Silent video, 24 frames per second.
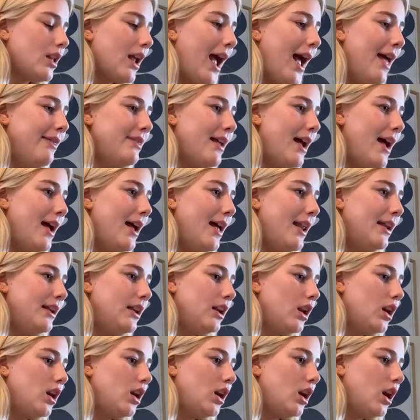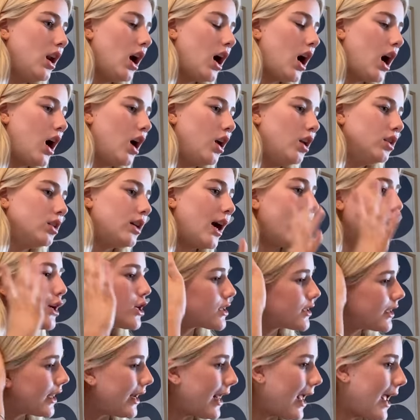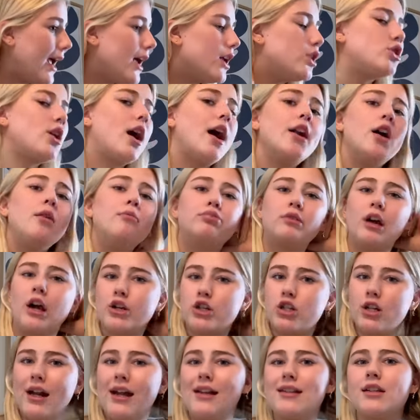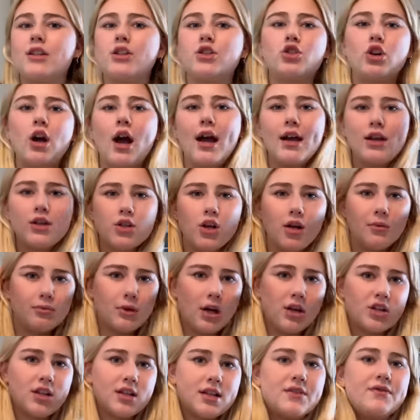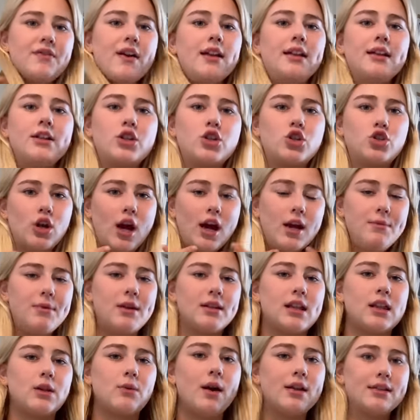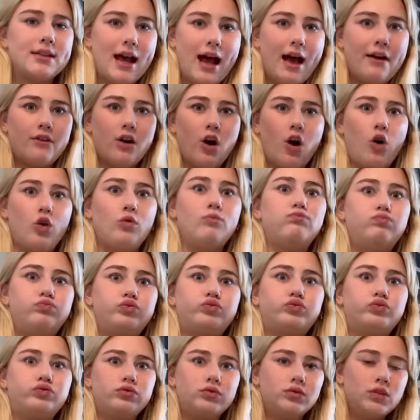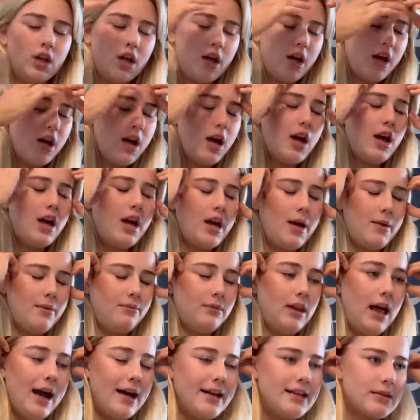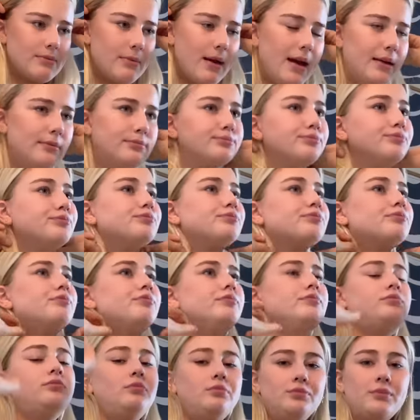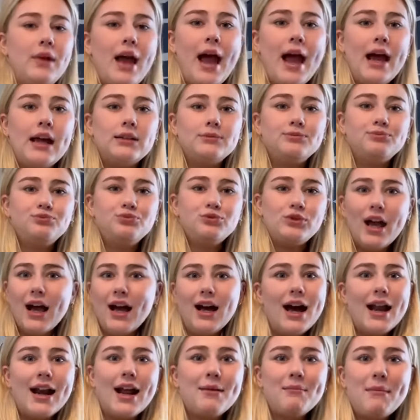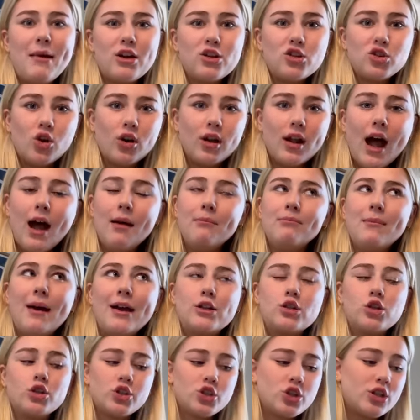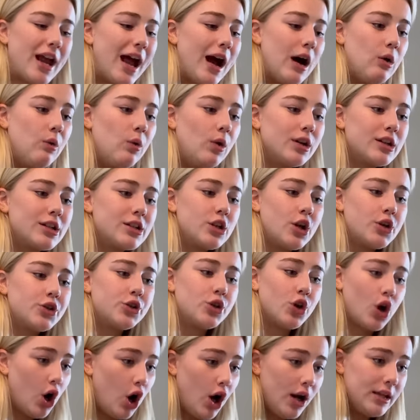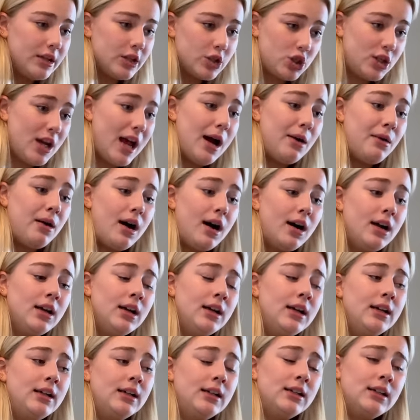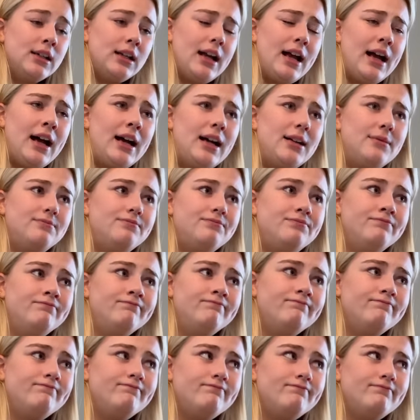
And then I'll kind of just let it air dry, and I'll brush it as it's drying, so it brushes fairly straight, because otherwise I have a whole lion's mane. And yeah, and I make sure the shower water's not too hot in the shower. And